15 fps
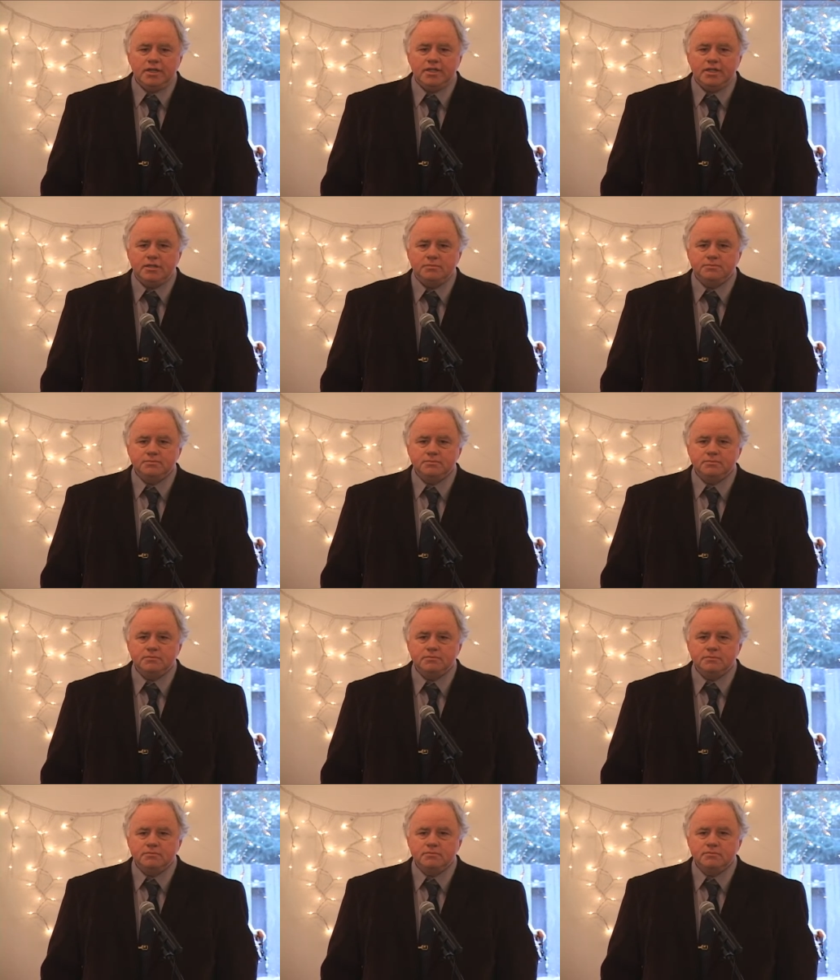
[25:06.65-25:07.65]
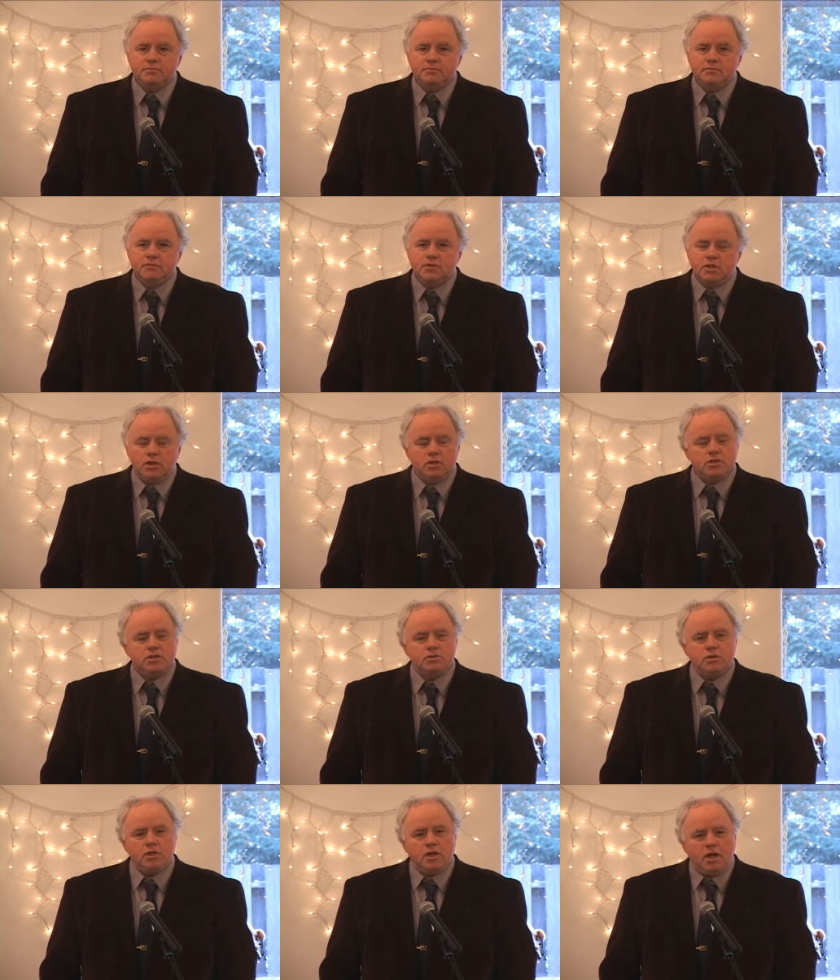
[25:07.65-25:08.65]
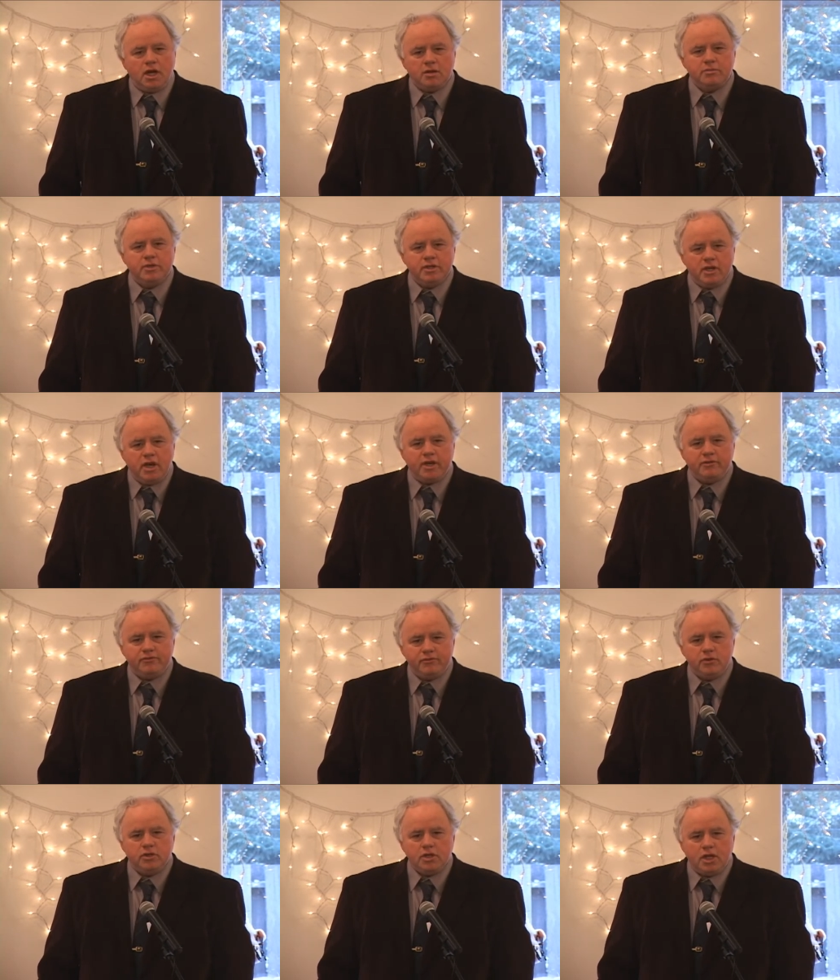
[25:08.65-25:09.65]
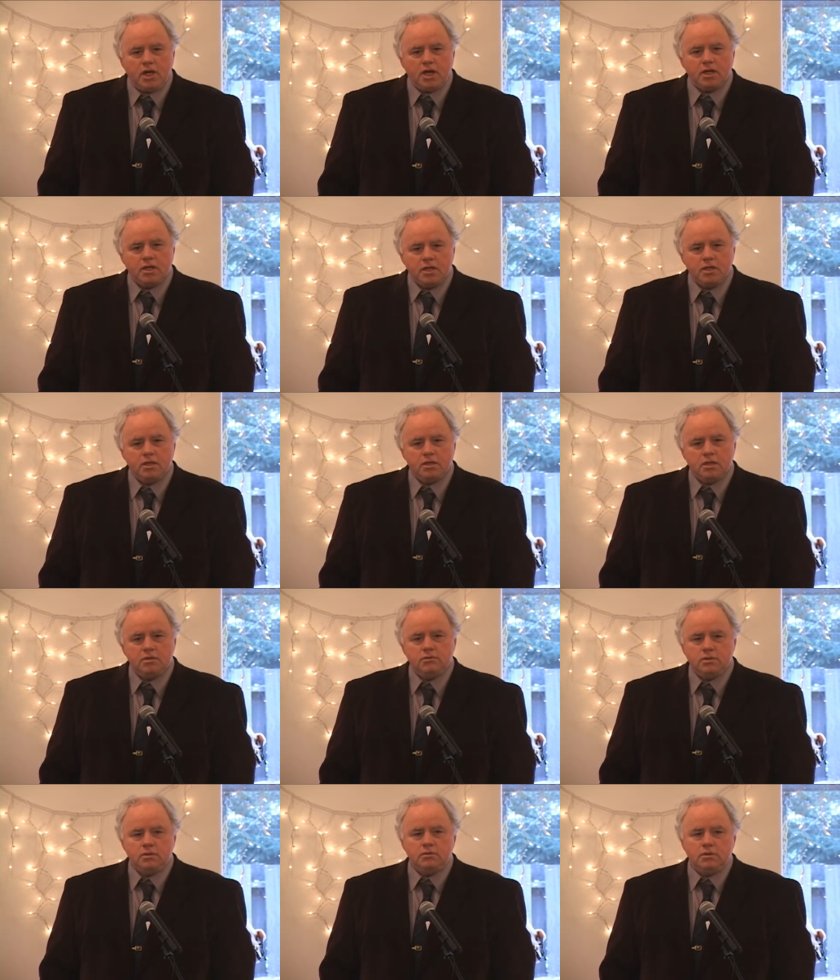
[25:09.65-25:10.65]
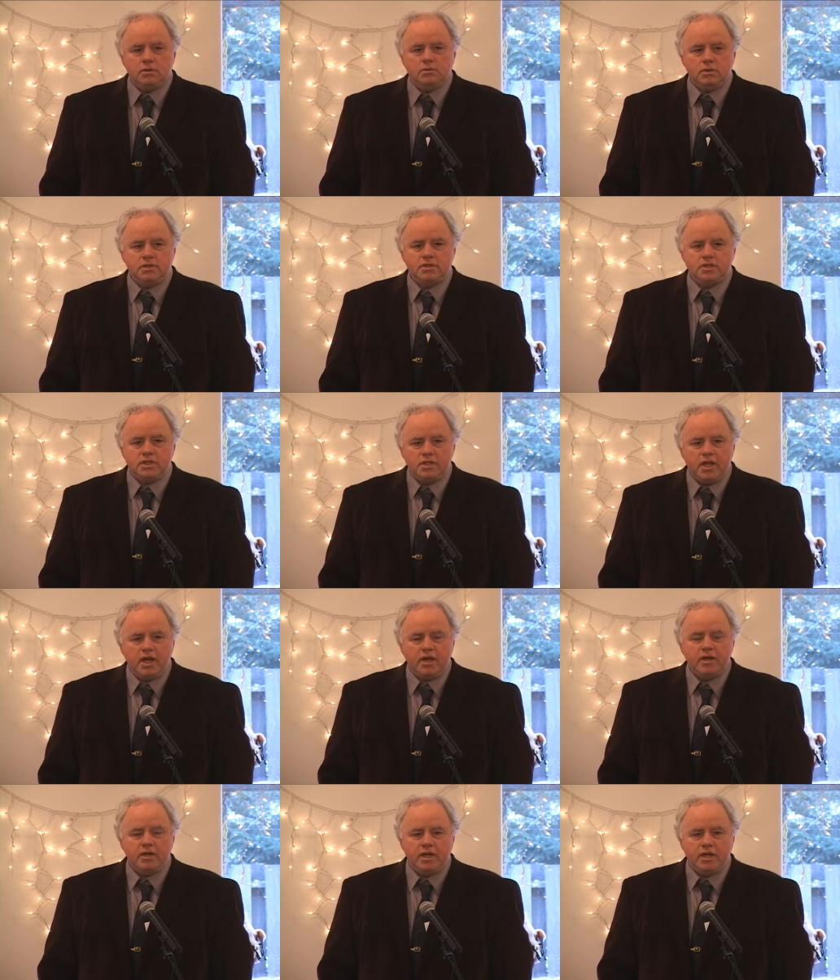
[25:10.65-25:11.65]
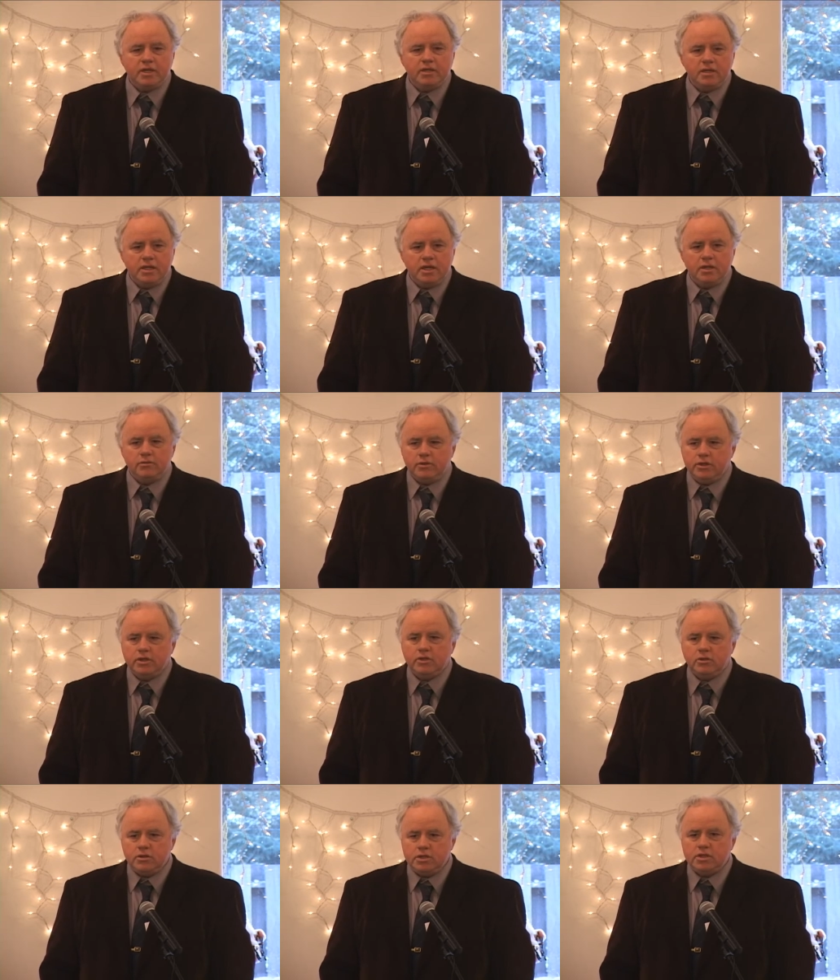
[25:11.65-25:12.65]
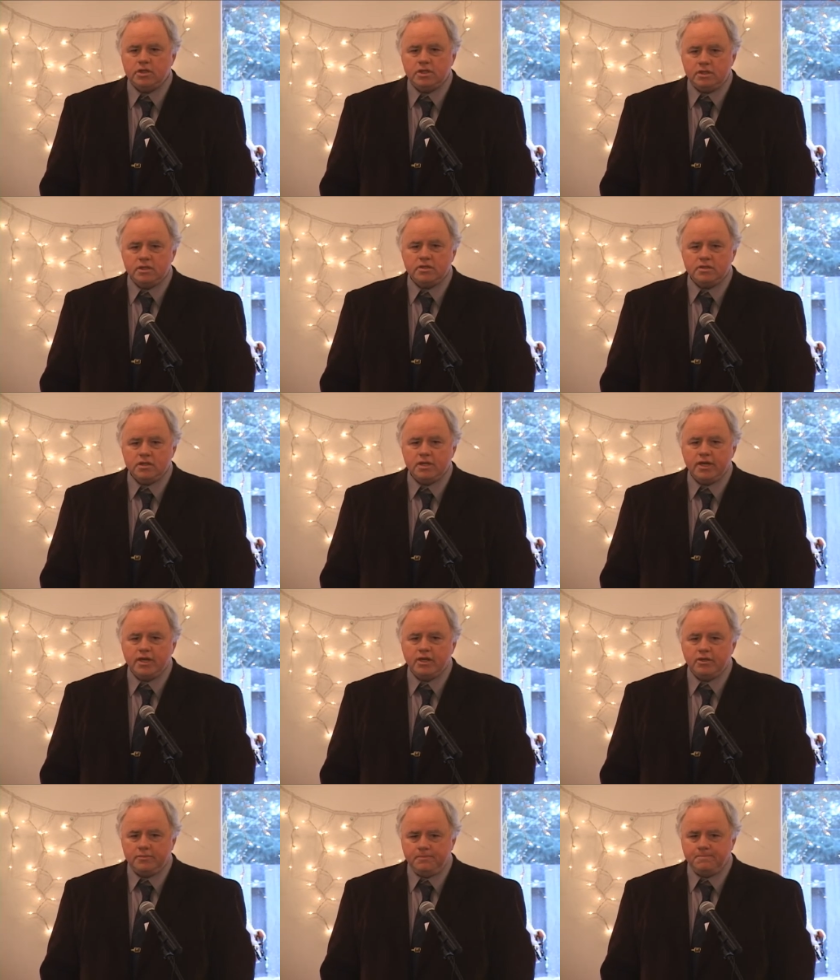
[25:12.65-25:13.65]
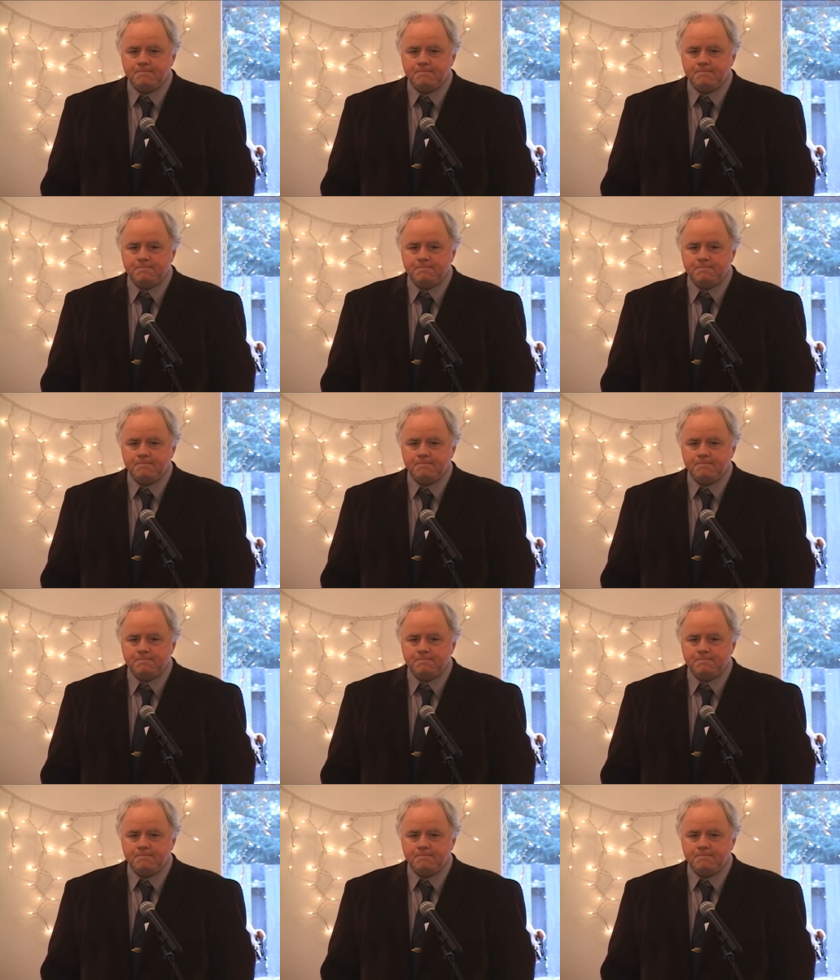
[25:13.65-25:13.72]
Um, close to a lock, but not a full lock. You know, we'll, we'll, sit down and, and at the end we'll negotiate this thing out.